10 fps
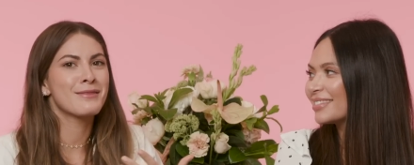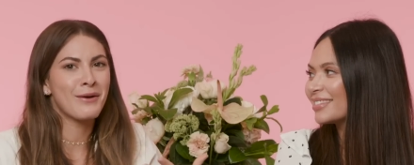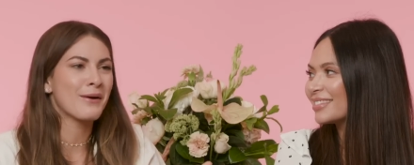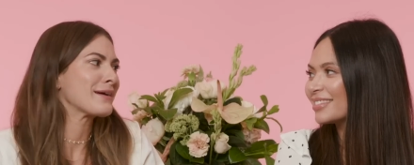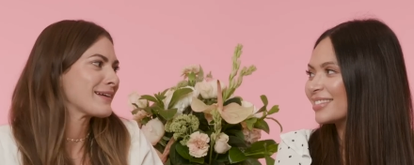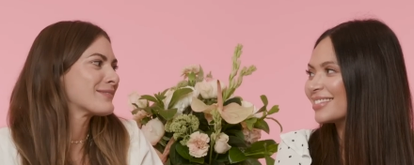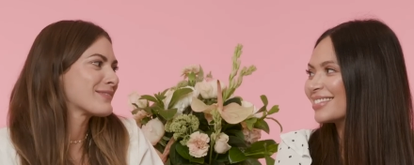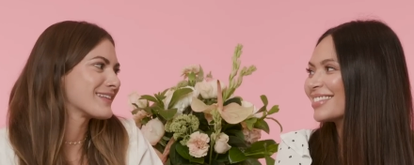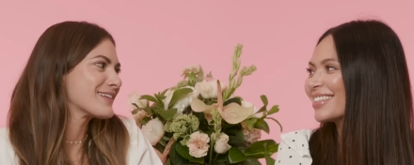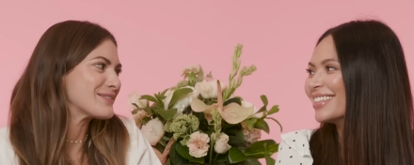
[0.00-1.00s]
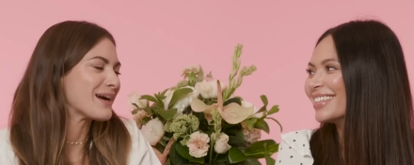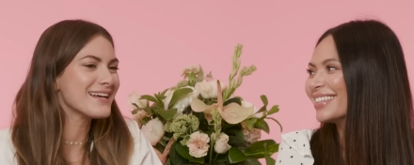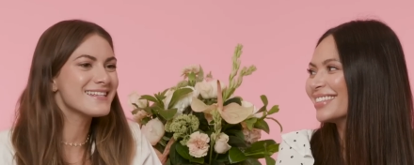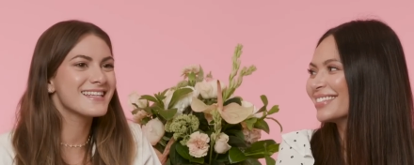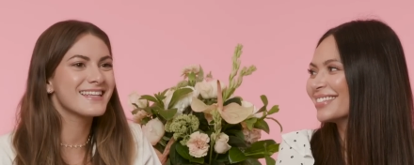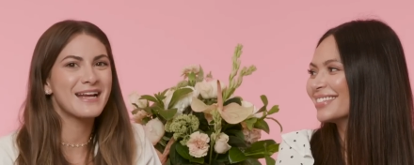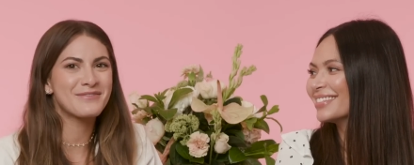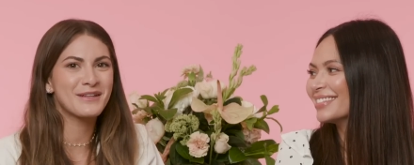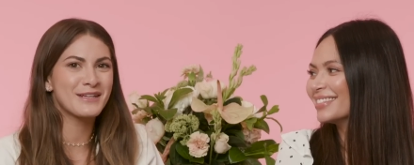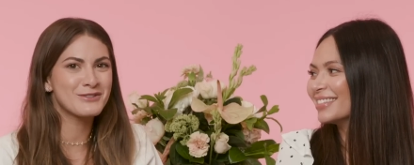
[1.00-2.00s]
Speaker 1: the heart of the U.S. Uh-huh. and that I
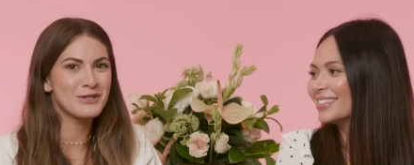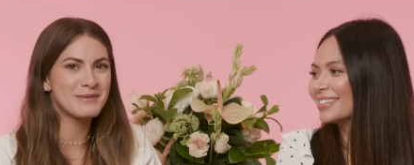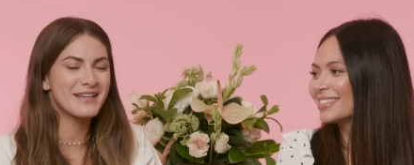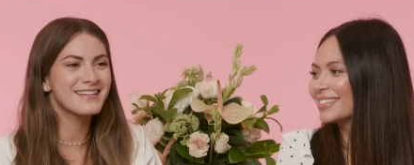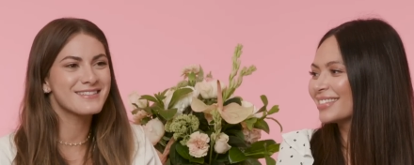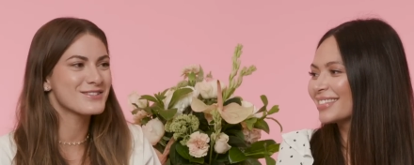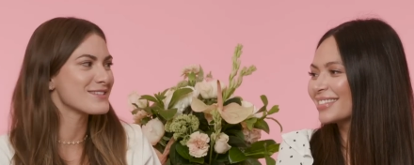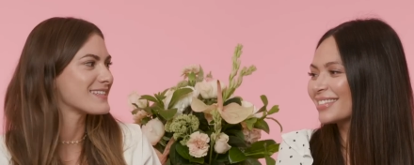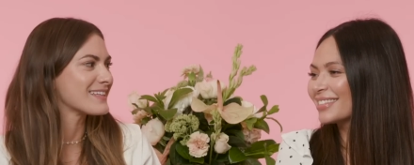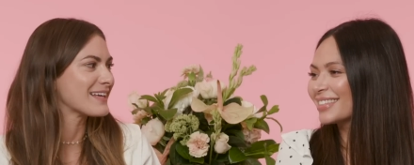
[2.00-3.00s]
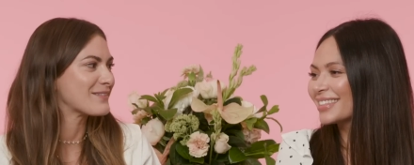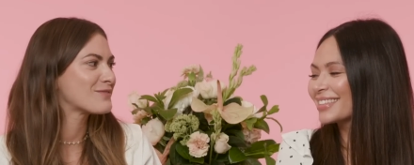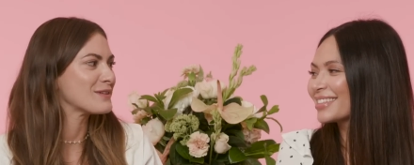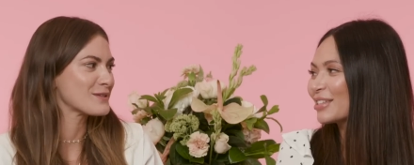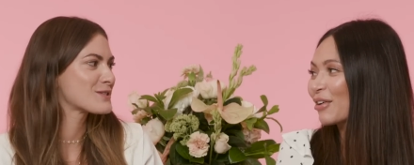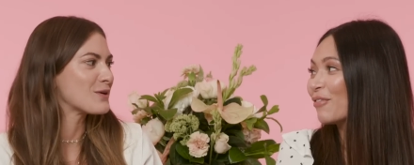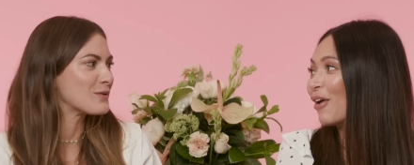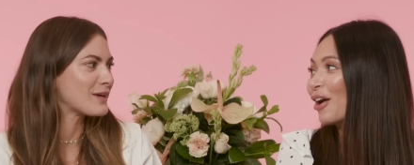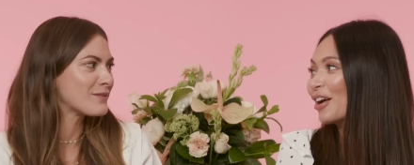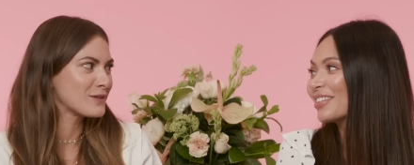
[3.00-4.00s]
feel like Germany is just it like feels so, so
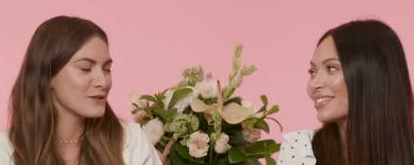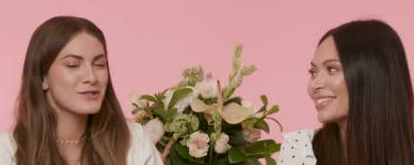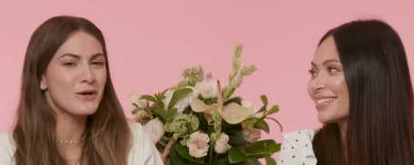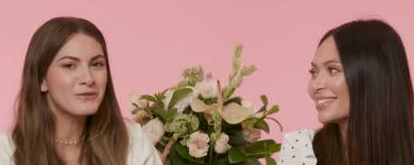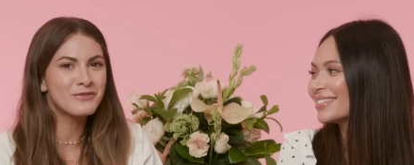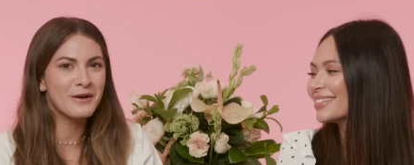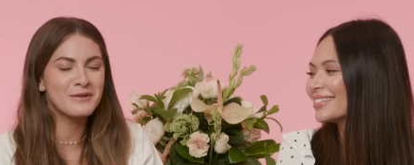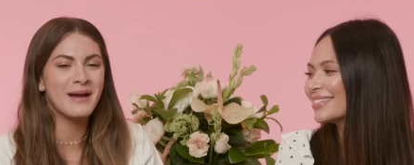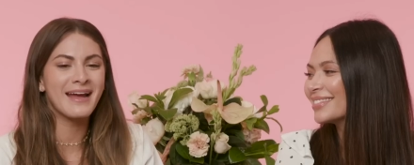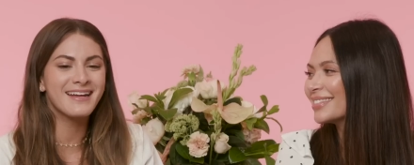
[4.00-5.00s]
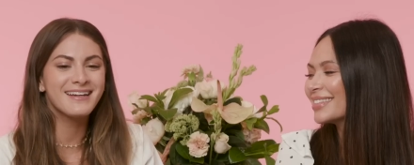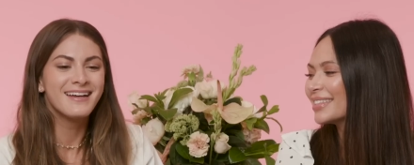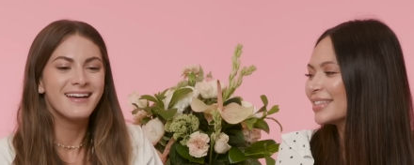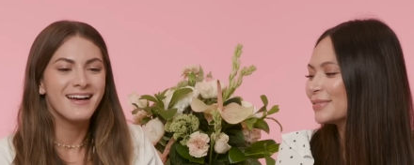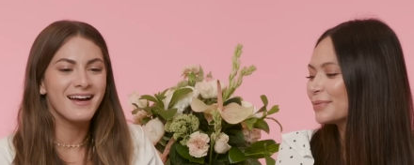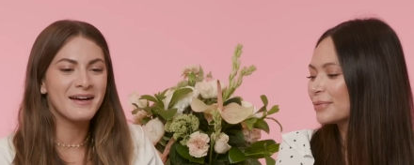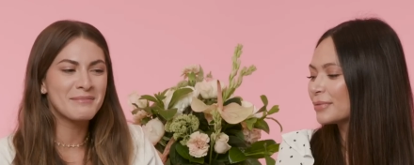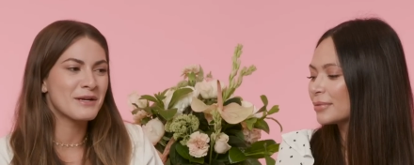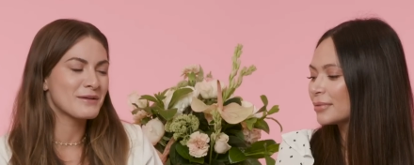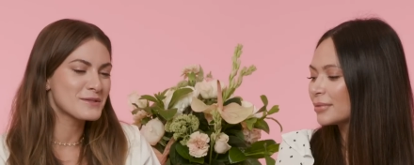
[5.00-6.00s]
far. it feels so far away,
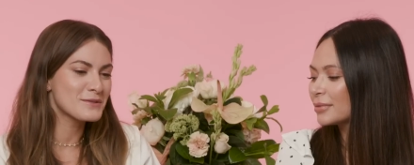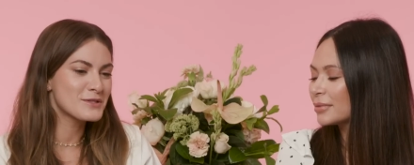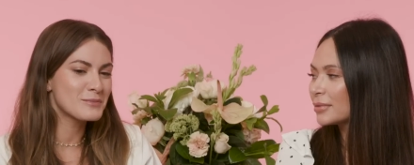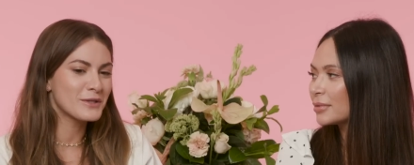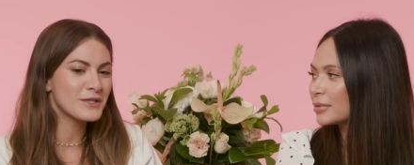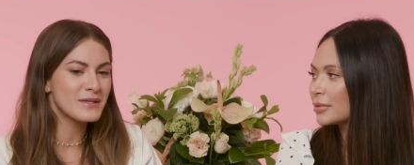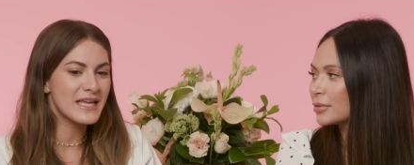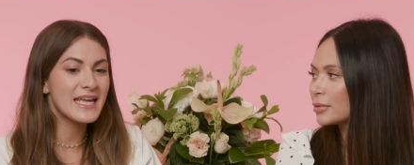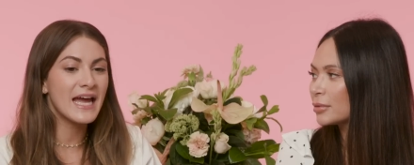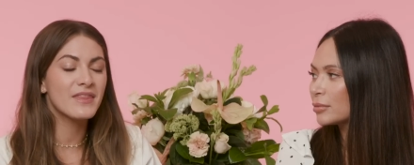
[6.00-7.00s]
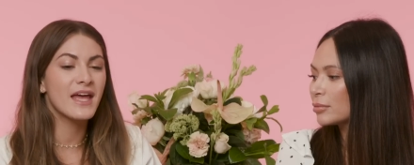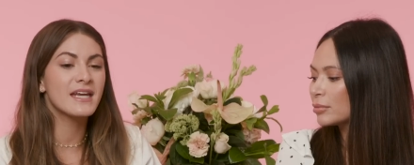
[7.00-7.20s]
um, and also super unique. And